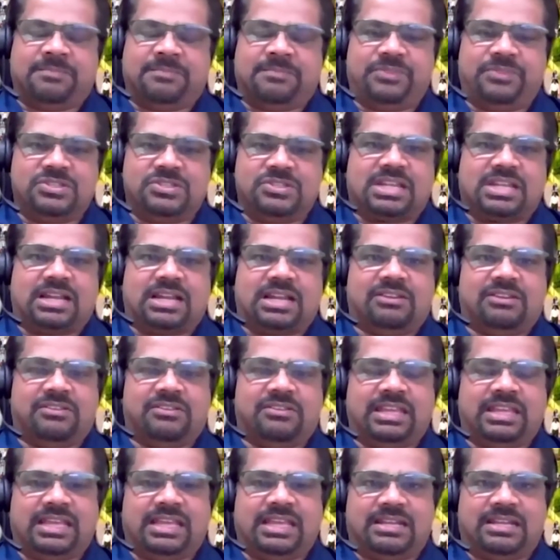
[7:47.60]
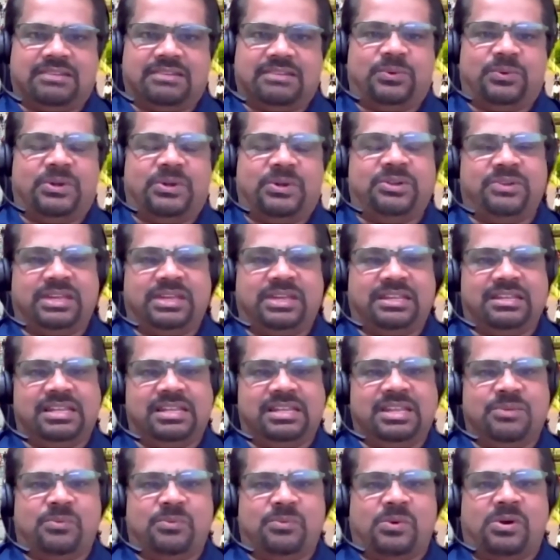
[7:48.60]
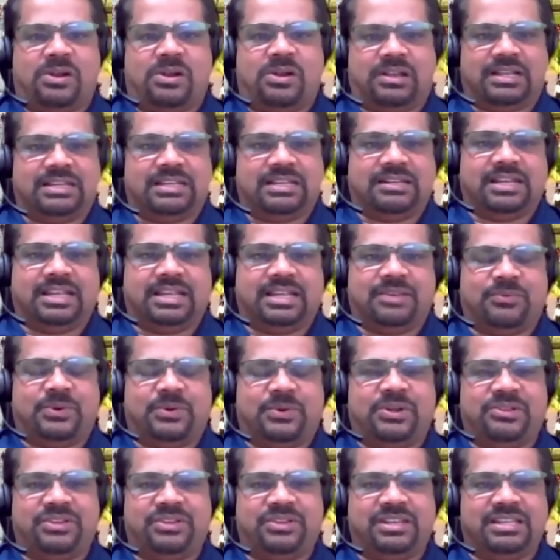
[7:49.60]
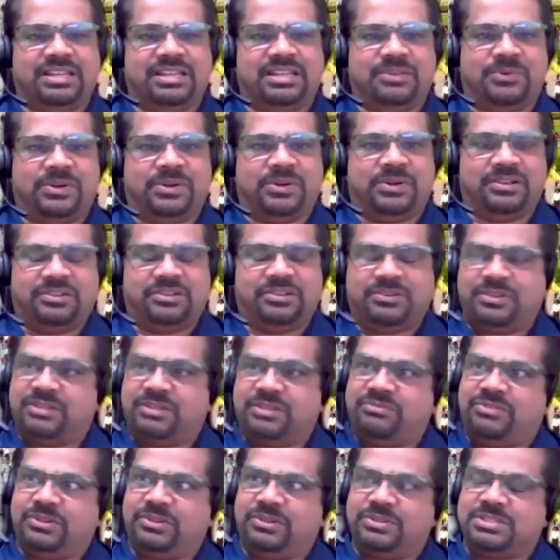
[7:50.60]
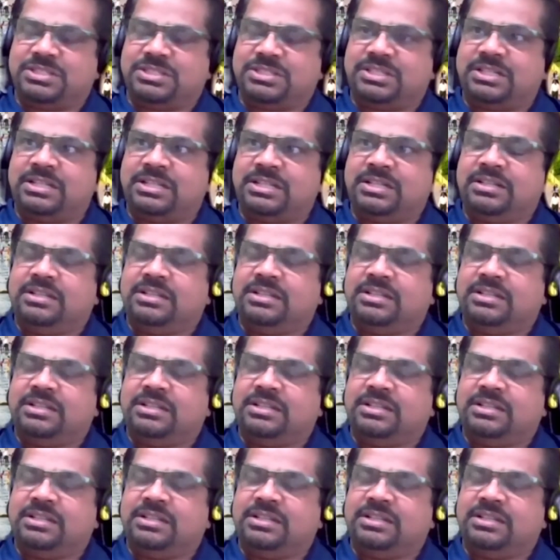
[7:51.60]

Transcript: you start looking at what do I really want, right? What do I really want to do in the future?